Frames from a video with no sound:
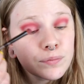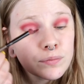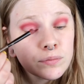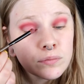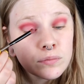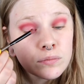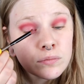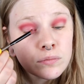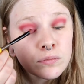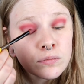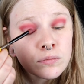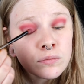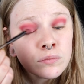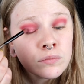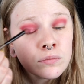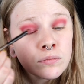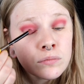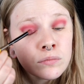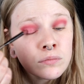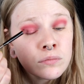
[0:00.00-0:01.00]

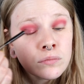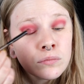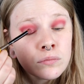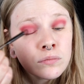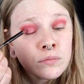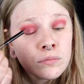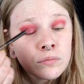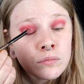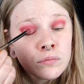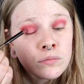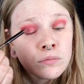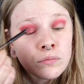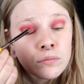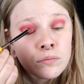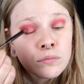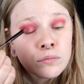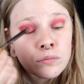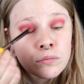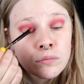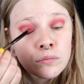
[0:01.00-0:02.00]

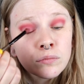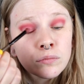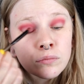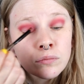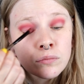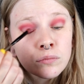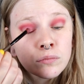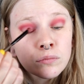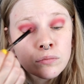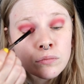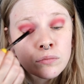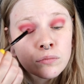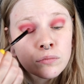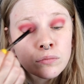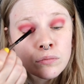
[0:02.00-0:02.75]
No one is speaking in this clip.